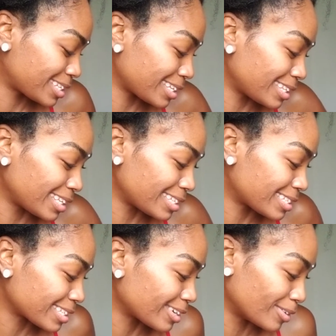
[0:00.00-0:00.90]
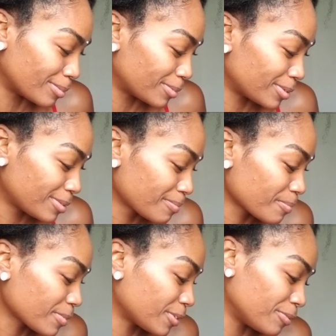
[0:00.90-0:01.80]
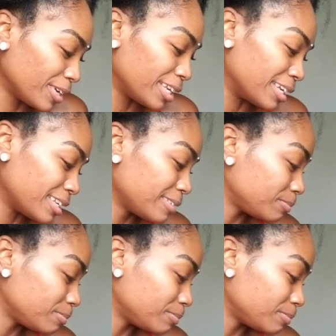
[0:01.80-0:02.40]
to this reading.